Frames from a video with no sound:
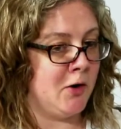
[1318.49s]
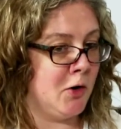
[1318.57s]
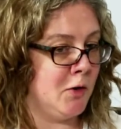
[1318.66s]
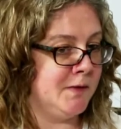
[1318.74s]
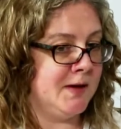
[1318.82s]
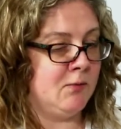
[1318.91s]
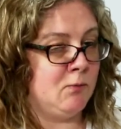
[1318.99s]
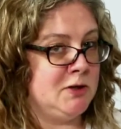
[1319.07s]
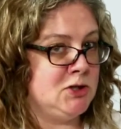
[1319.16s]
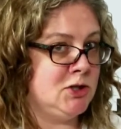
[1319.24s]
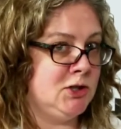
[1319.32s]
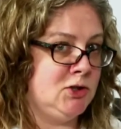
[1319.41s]
Oh, I heard
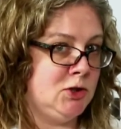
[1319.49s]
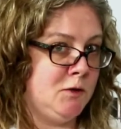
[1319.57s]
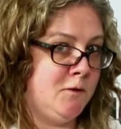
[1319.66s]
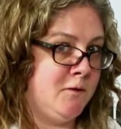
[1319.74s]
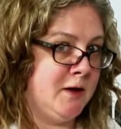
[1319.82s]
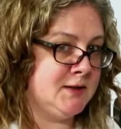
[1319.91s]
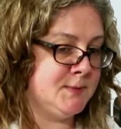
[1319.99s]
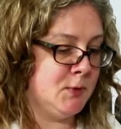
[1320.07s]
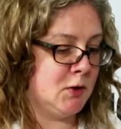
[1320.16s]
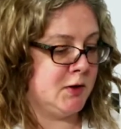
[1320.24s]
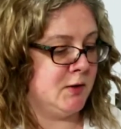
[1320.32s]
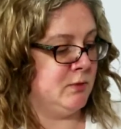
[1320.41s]
that we should do
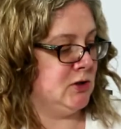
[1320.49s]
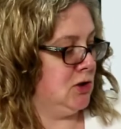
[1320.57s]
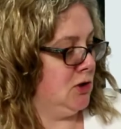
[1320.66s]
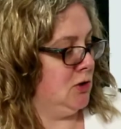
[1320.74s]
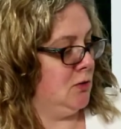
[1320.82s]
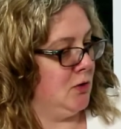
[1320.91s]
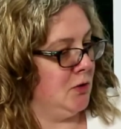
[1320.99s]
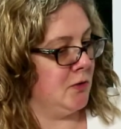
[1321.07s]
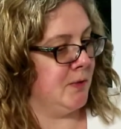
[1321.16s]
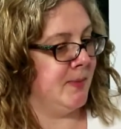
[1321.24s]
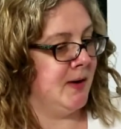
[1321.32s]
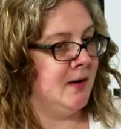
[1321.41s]
Facebook and we should do
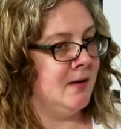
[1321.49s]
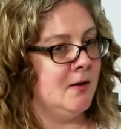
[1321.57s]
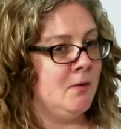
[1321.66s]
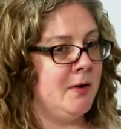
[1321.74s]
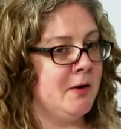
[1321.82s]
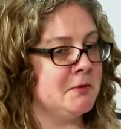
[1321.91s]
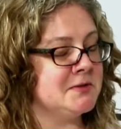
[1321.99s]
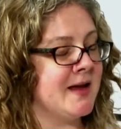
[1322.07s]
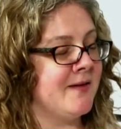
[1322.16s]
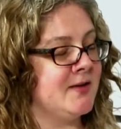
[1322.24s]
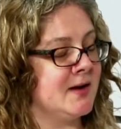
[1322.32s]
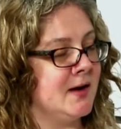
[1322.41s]
Google, but we
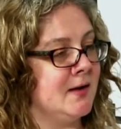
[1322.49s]
almost